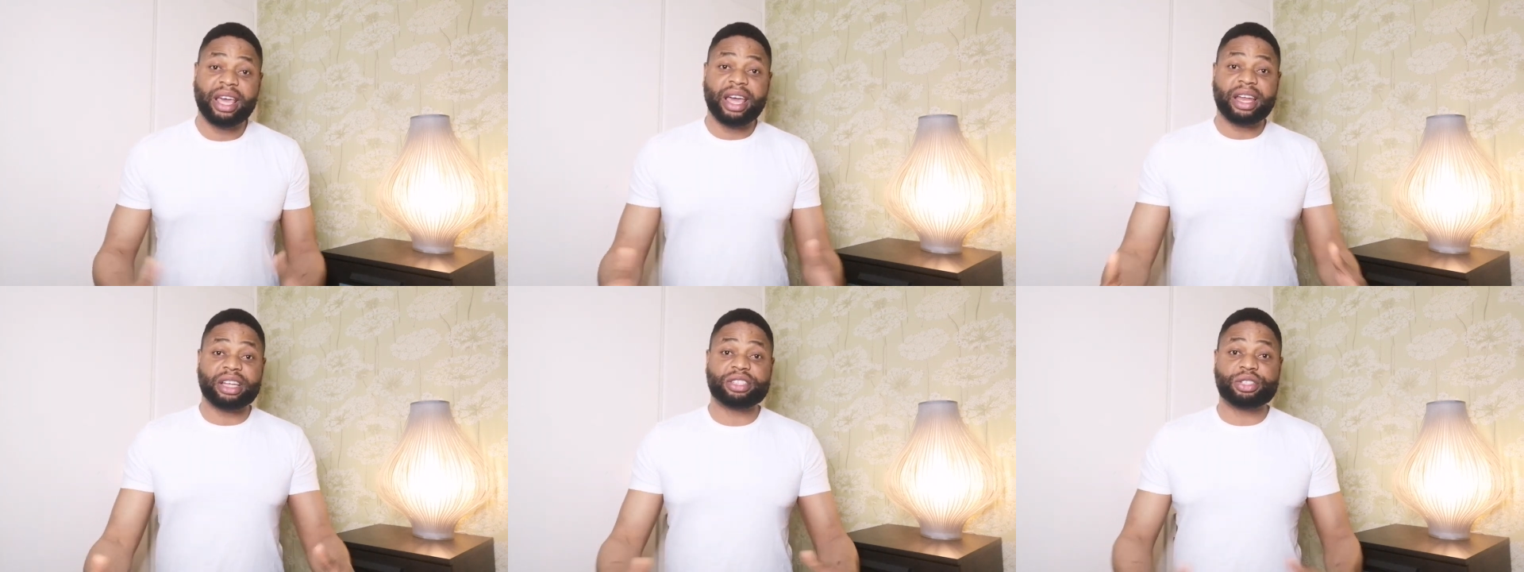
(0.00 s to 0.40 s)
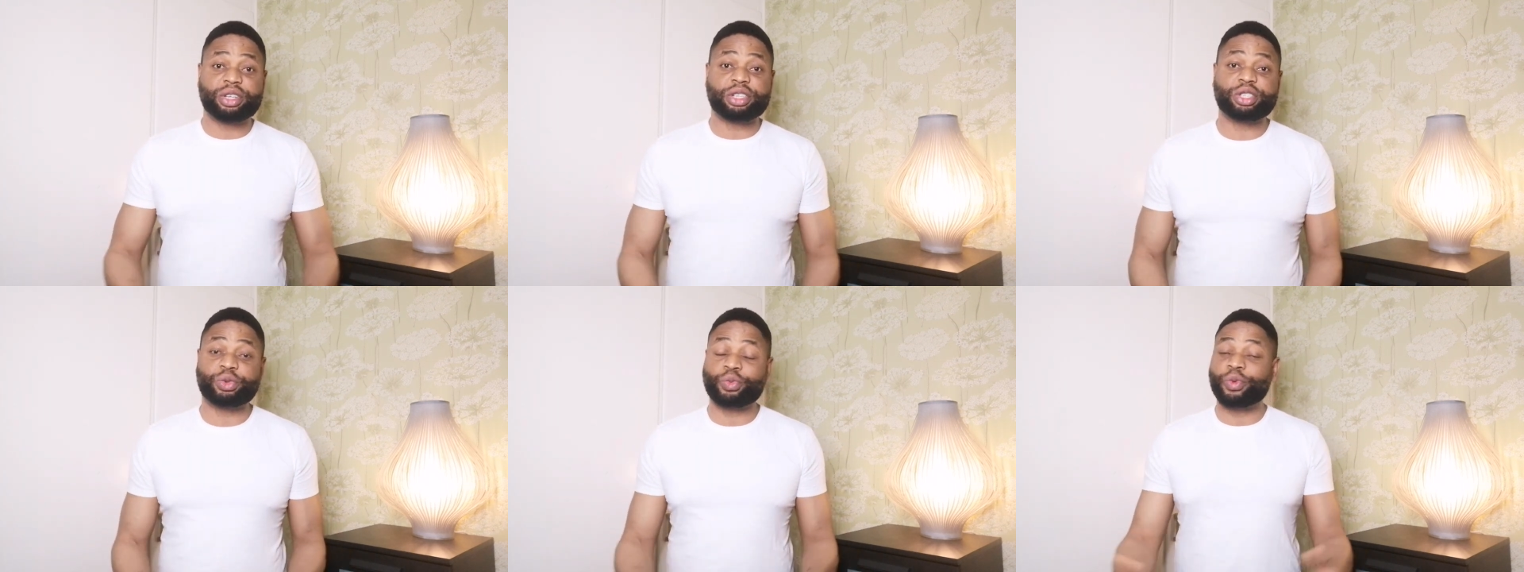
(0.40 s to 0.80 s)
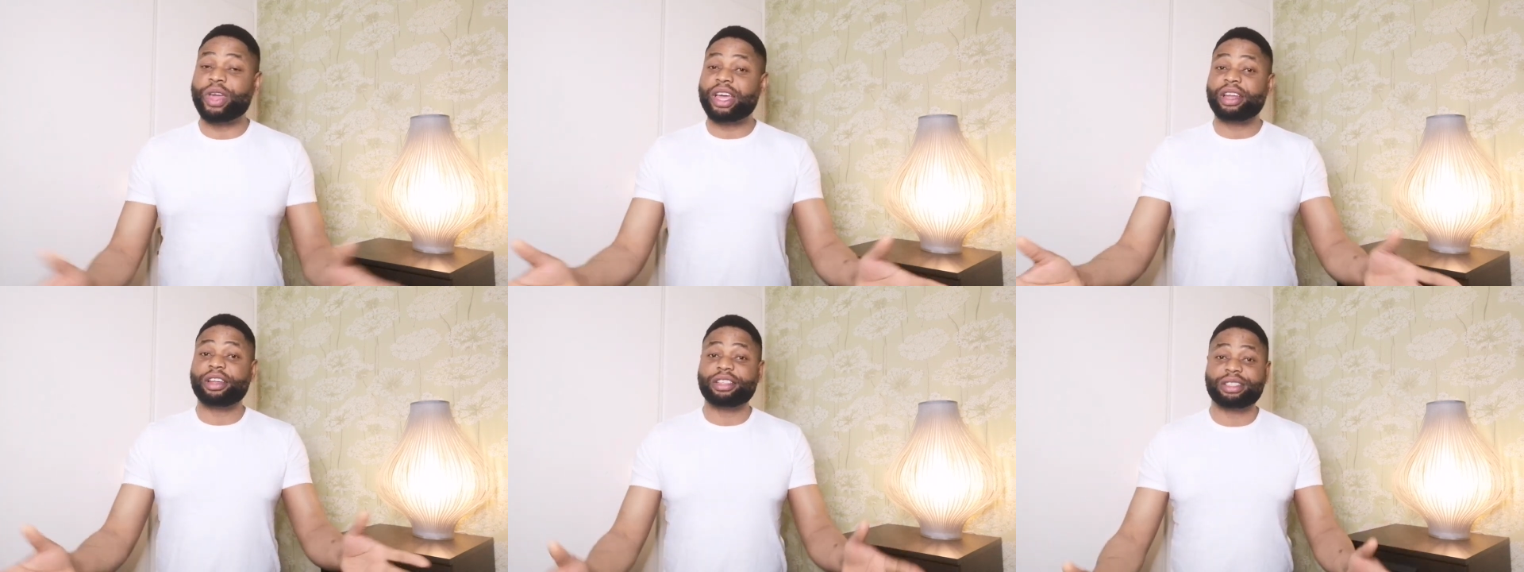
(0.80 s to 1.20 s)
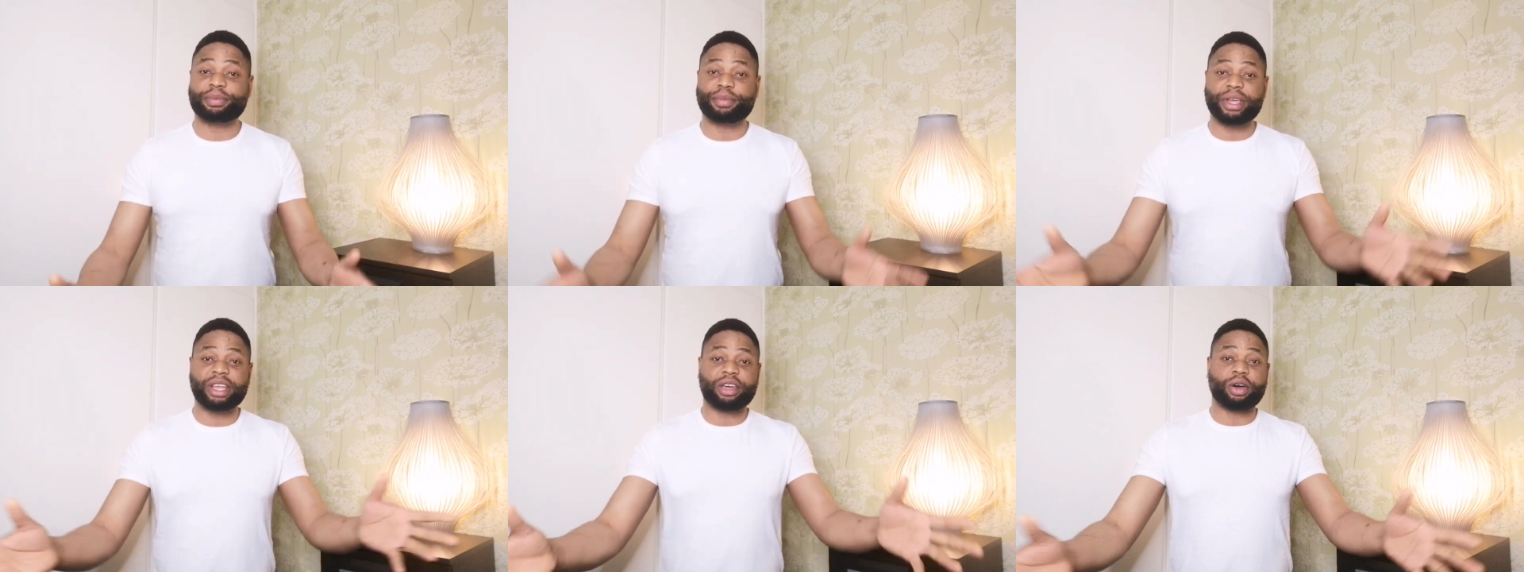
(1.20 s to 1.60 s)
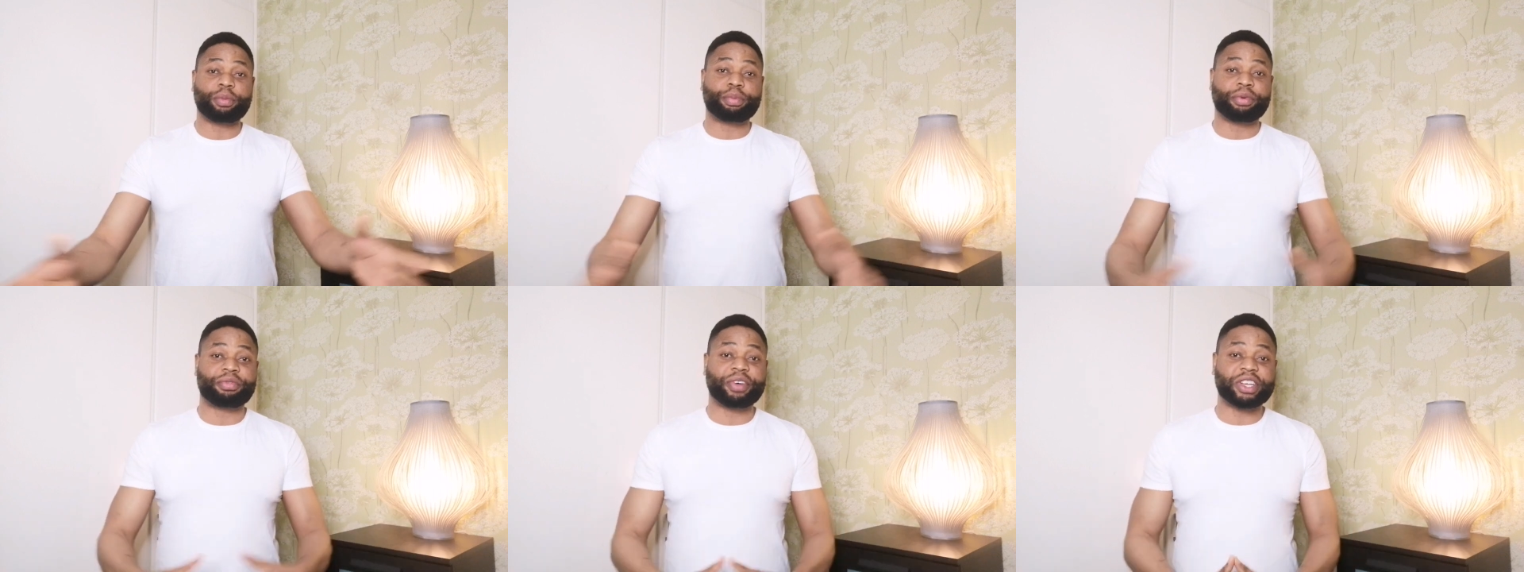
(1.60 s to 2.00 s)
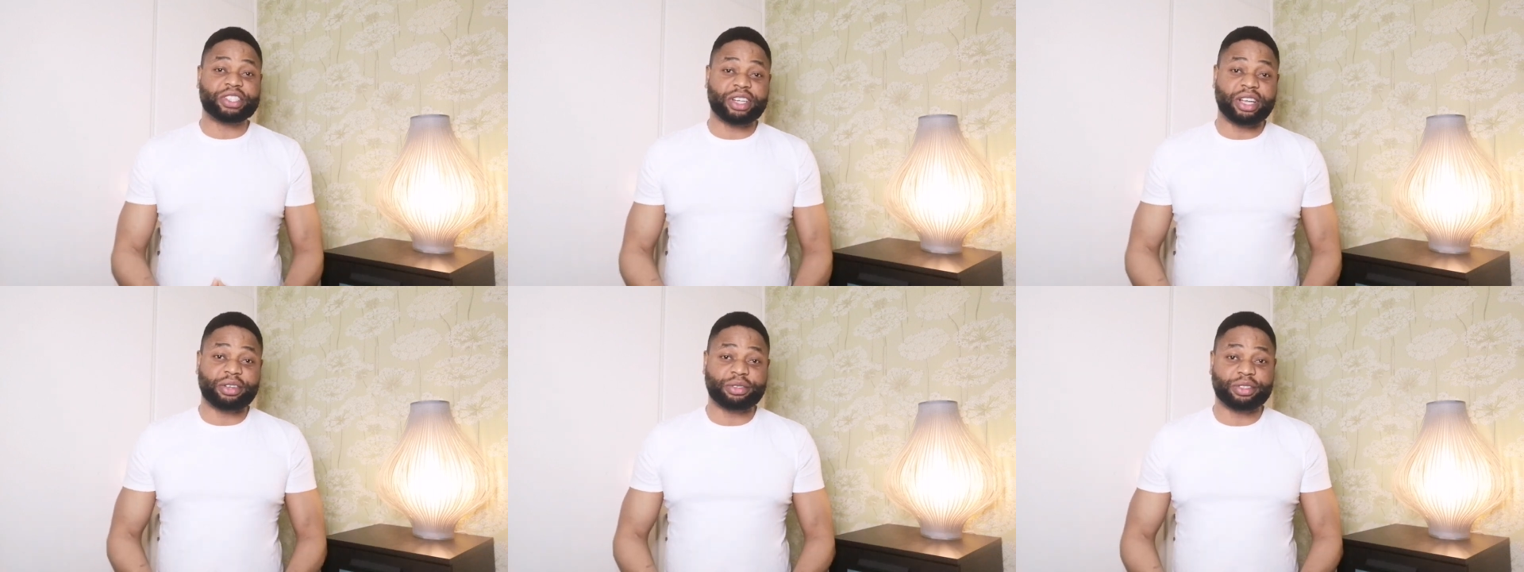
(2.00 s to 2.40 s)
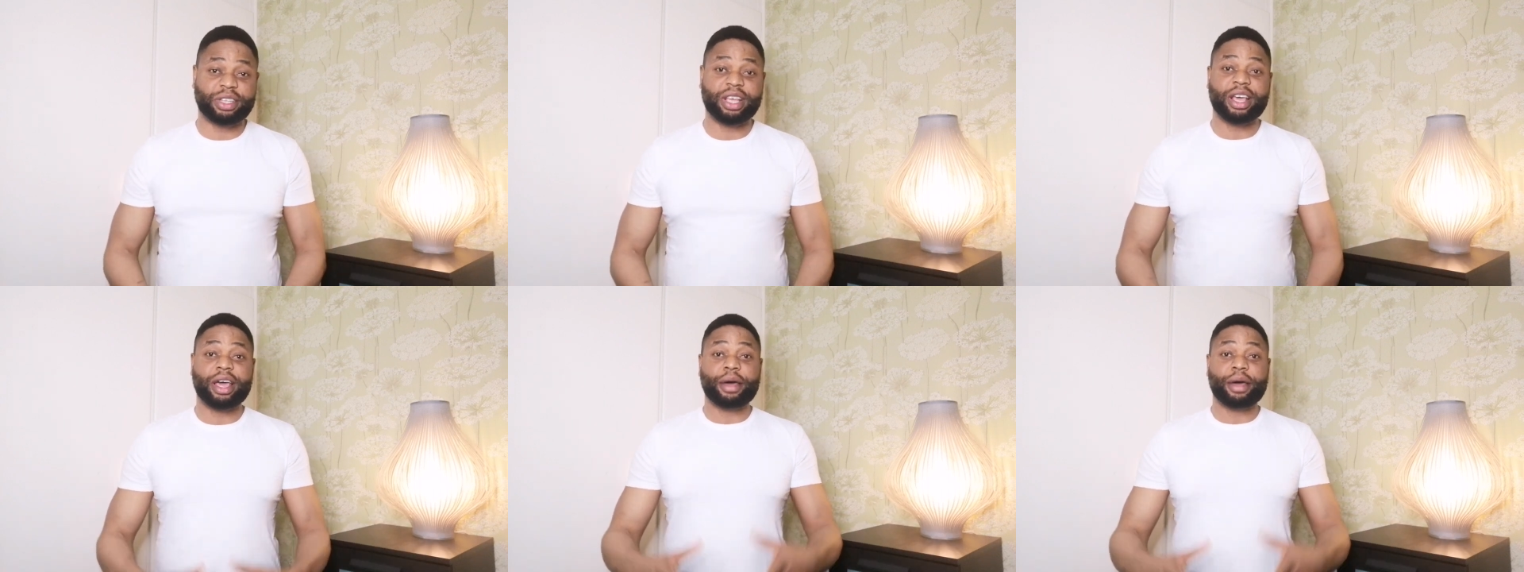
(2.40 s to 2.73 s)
And as such, we are not medical professionals,